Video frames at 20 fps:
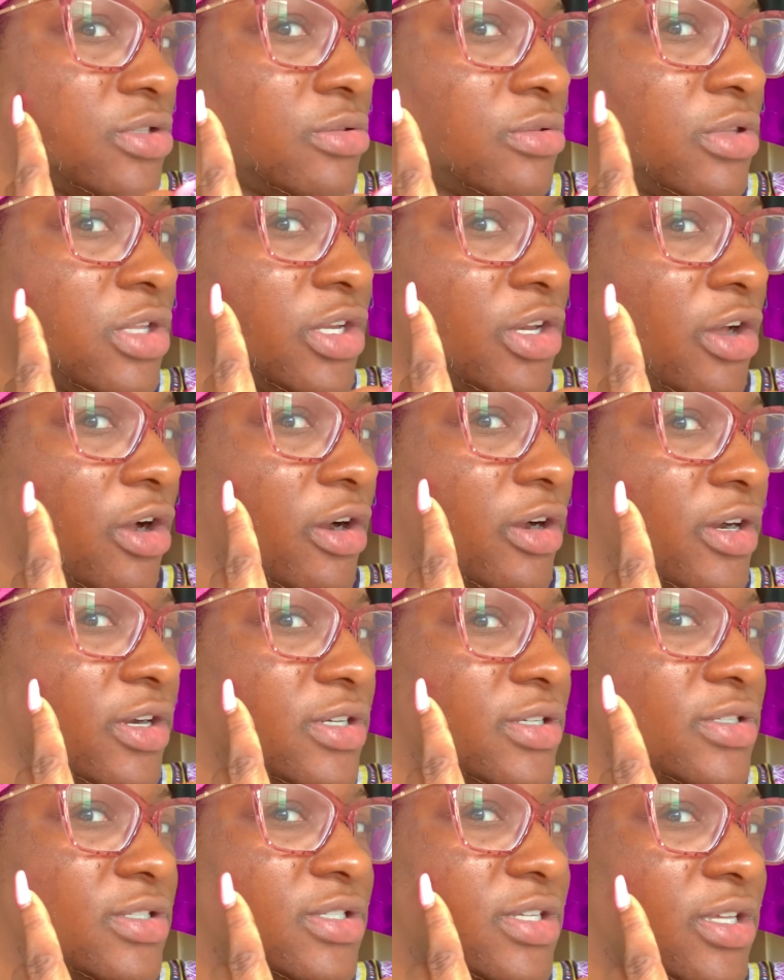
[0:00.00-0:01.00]
the
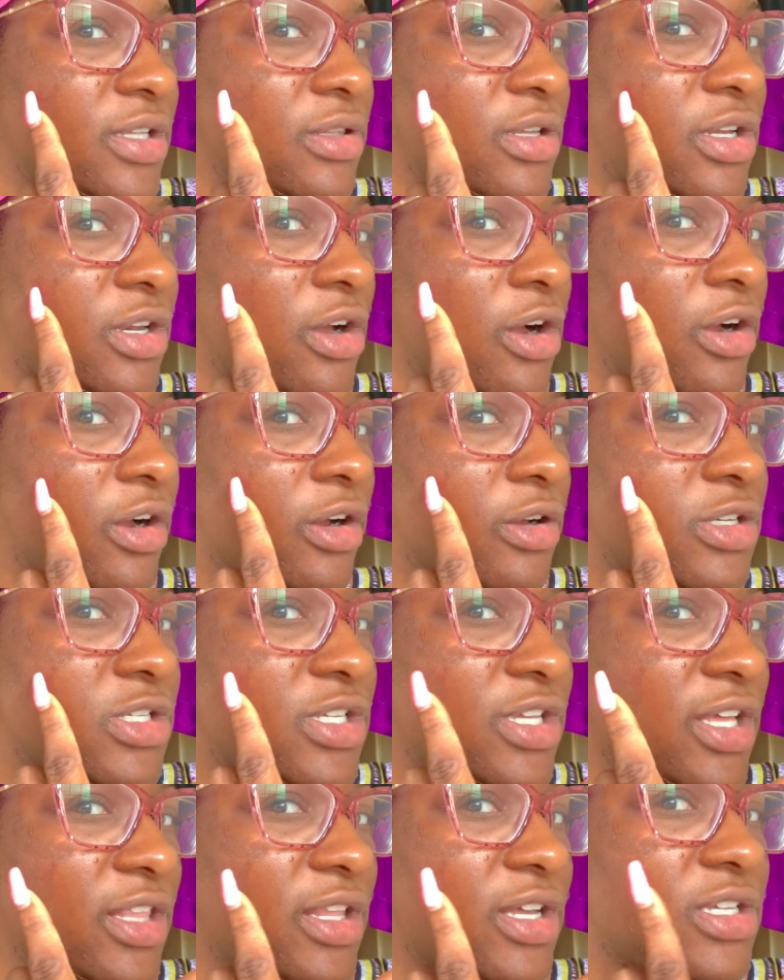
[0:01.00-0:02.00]
darker
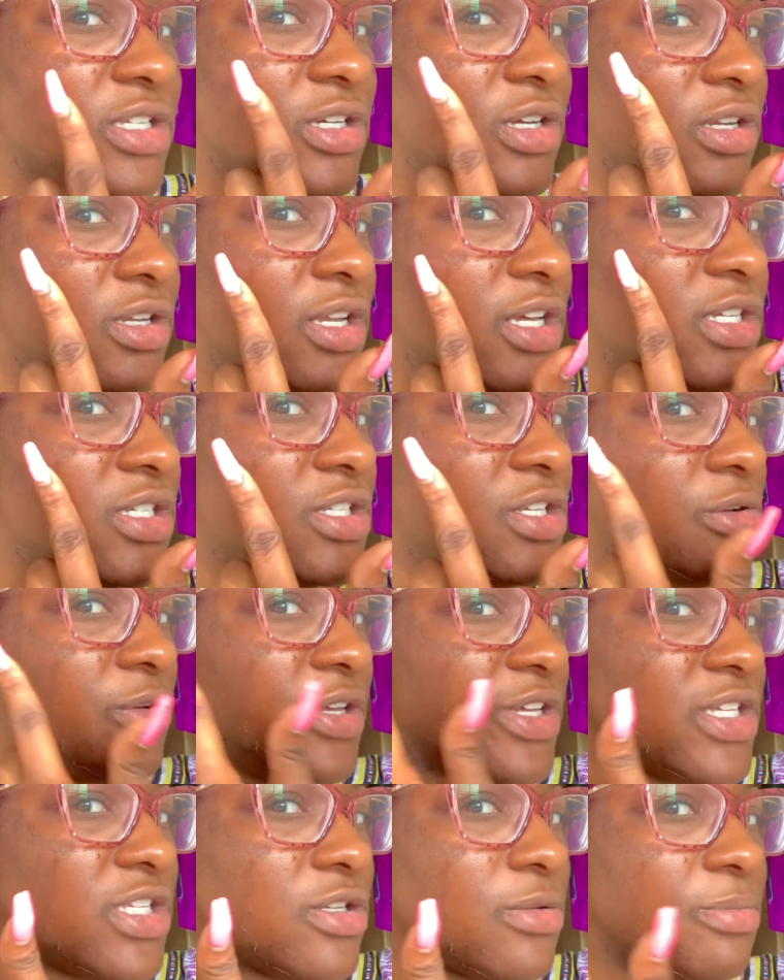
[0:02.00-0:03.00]
skin that still
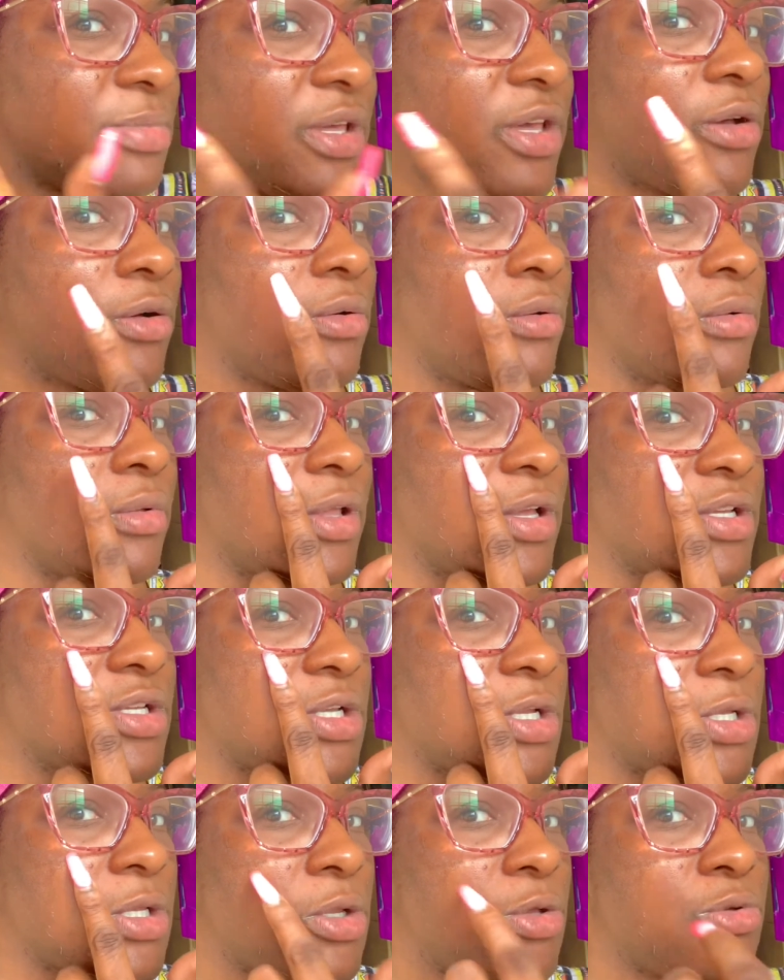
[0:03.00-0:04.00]
needs to peel. This
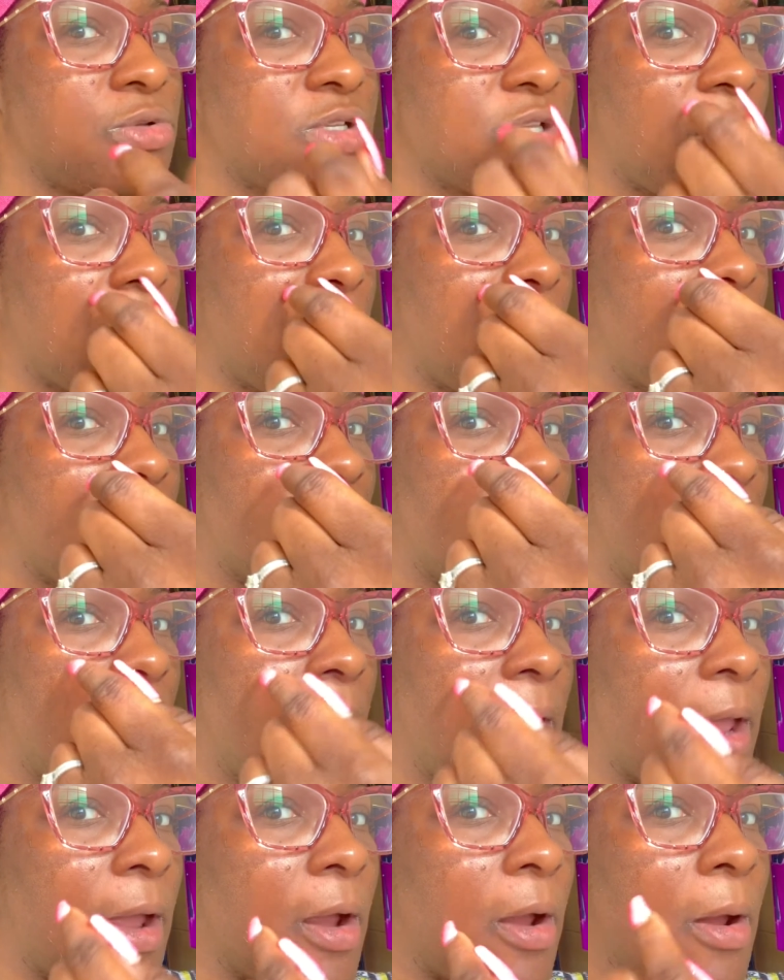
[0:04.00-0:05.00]
is new skin right
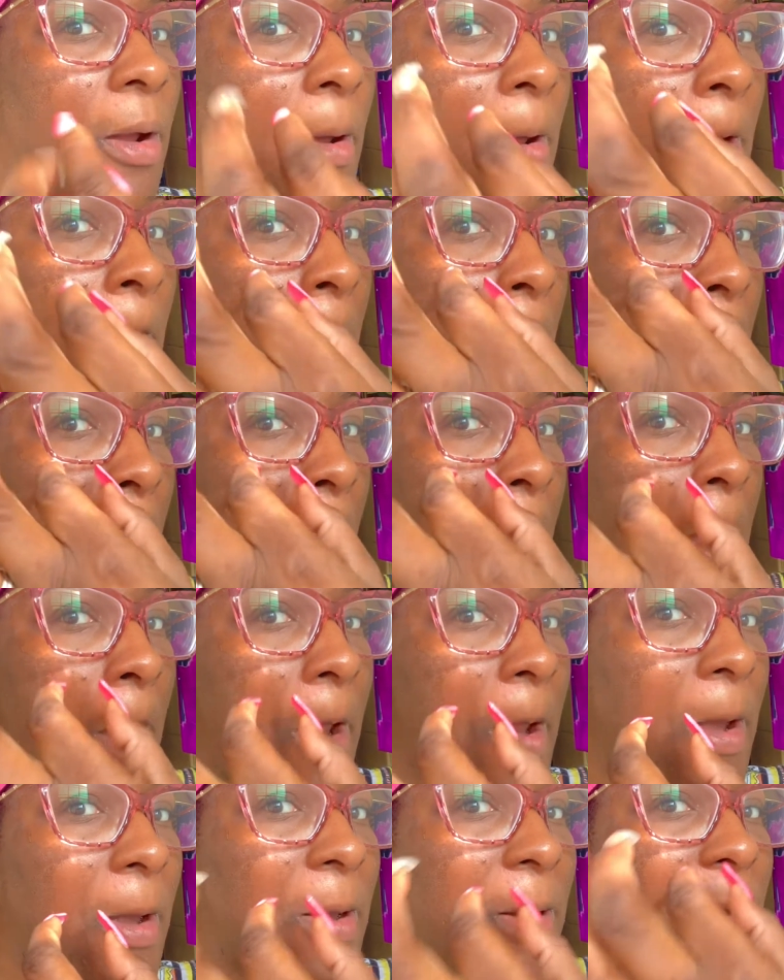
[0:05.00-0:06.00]
here.
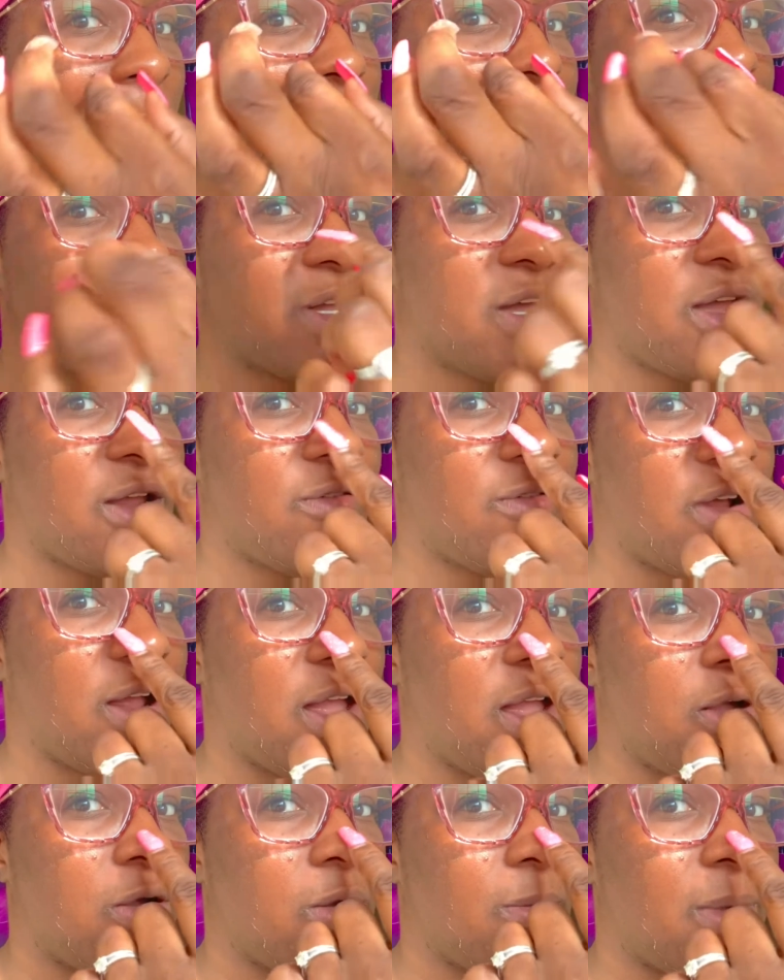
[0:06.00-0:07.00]
New skin right
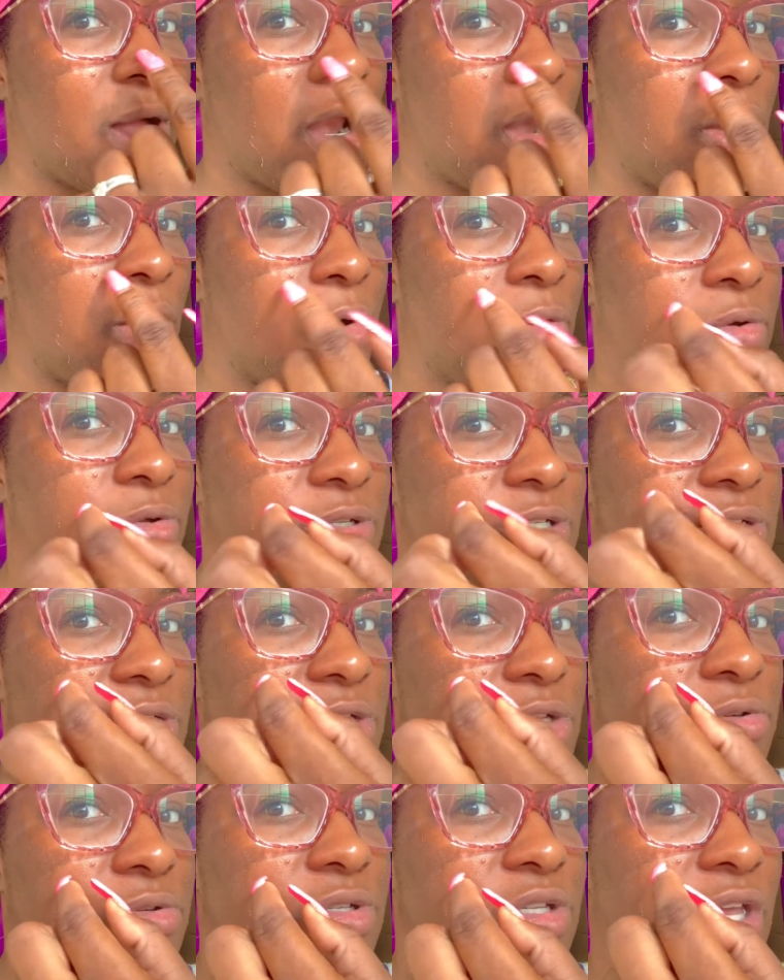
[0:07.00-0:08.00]
here on my nose is
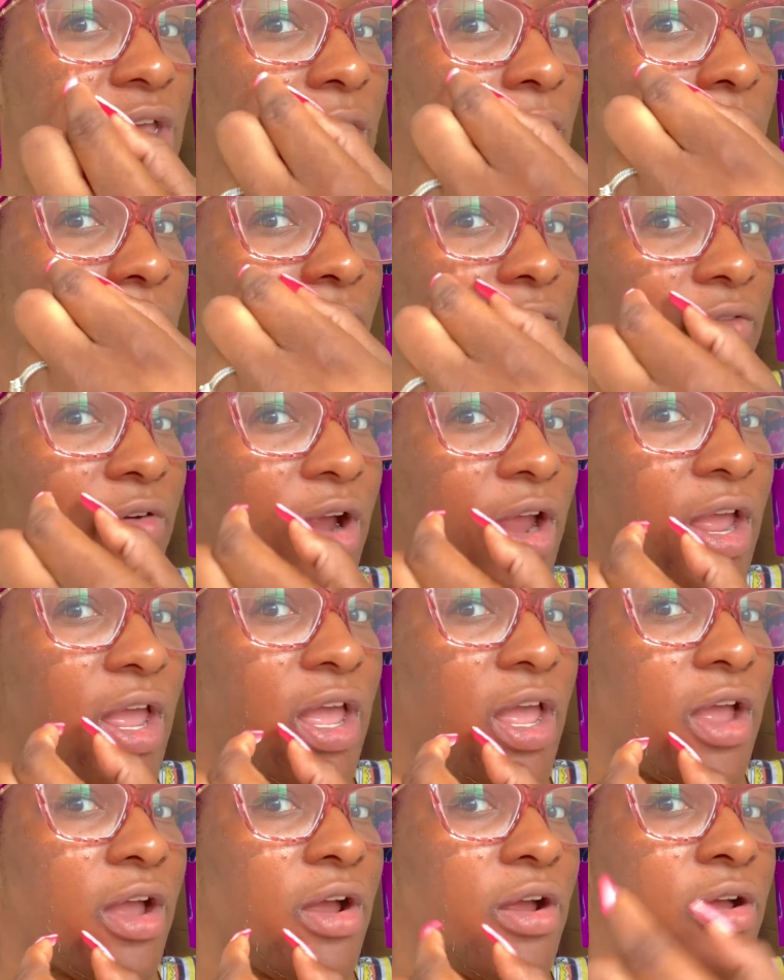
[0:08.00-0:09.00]
new skin, and right
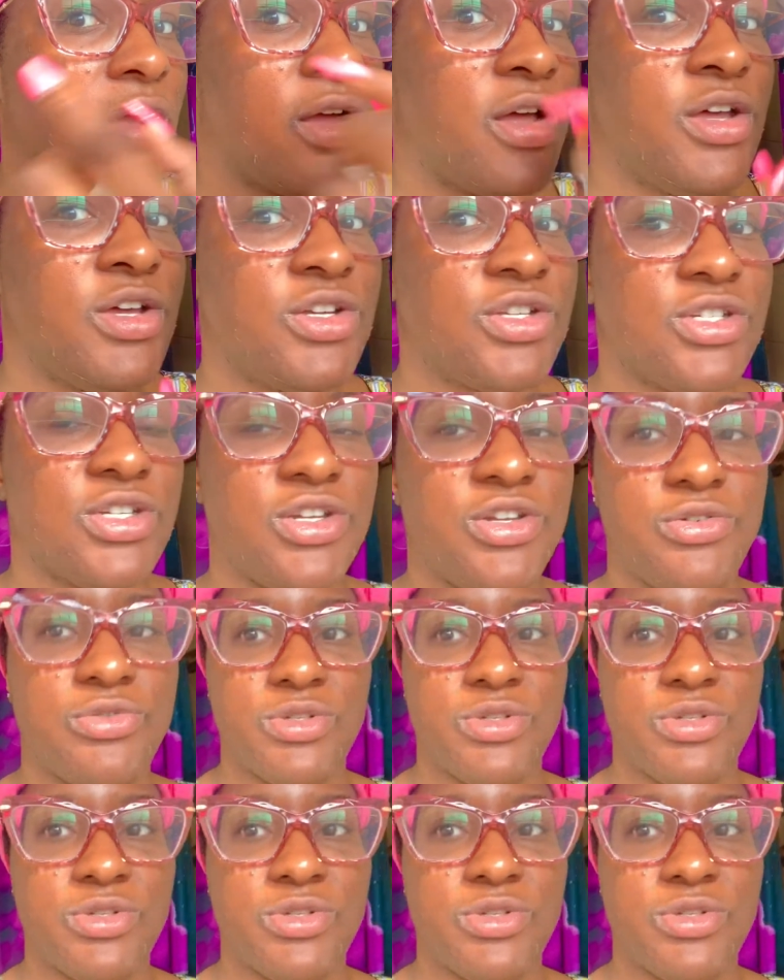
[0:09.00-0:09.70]
here is new